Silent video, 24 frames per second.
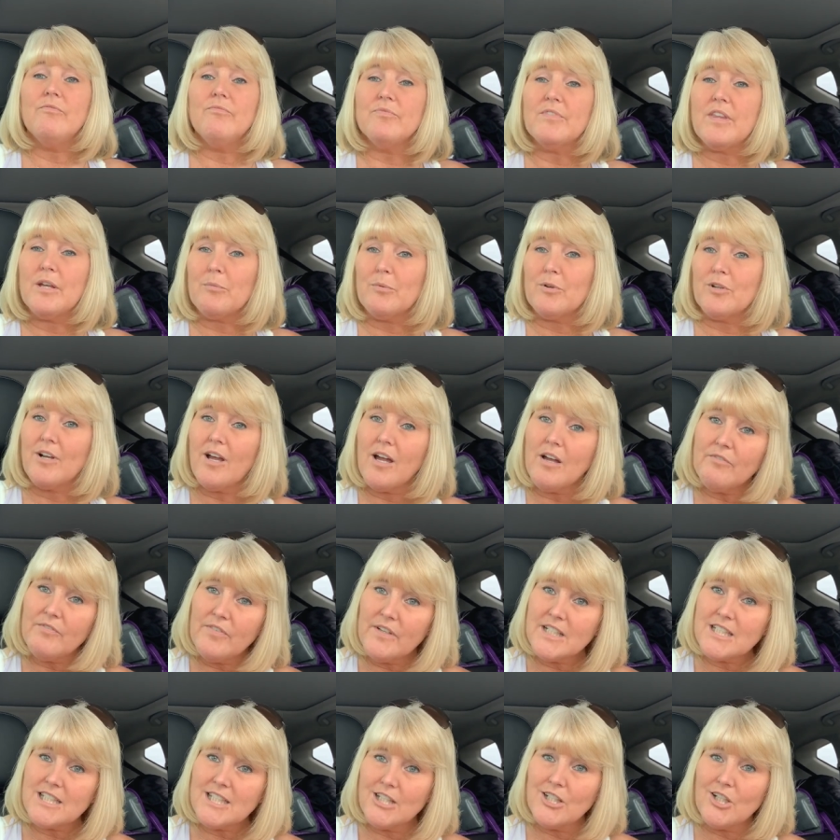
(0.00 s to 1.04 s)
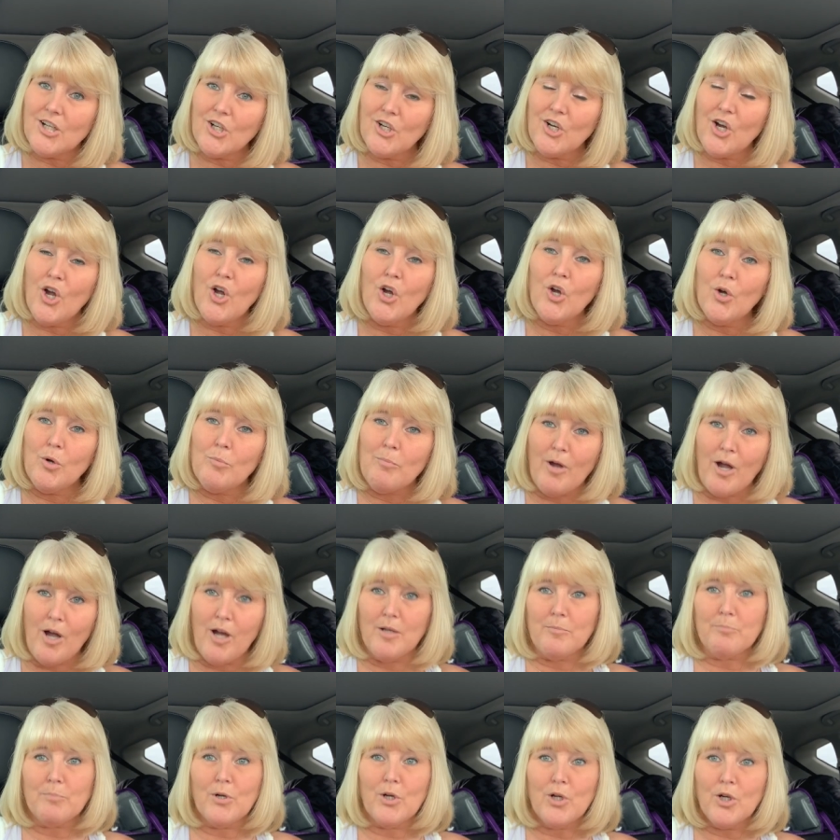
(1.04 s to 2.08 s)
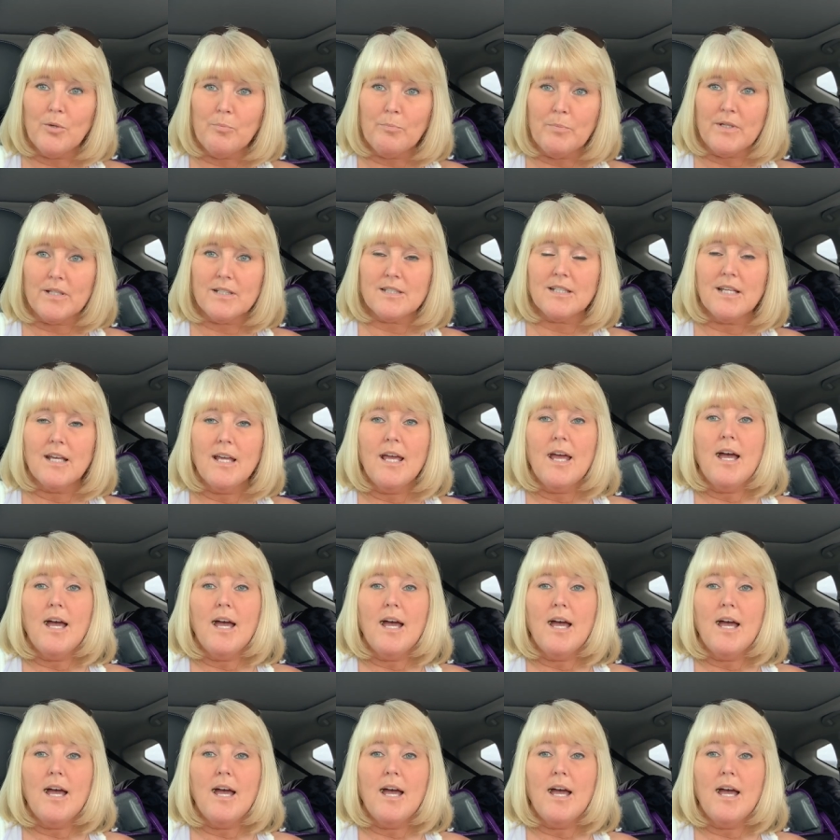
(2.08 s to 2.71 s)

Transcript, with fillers: they were not fixing our home on purpose.